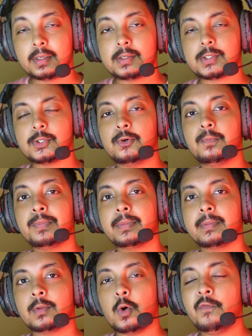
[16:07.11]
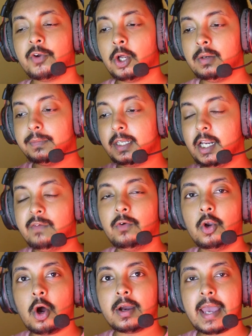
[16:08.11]
So overall, the Lenovo
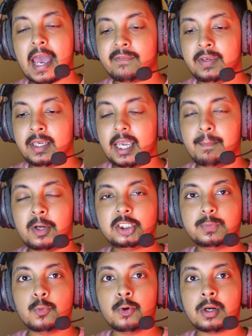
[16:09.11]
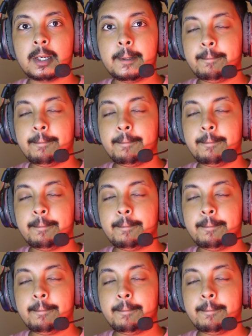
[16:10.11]
LOQ having a much more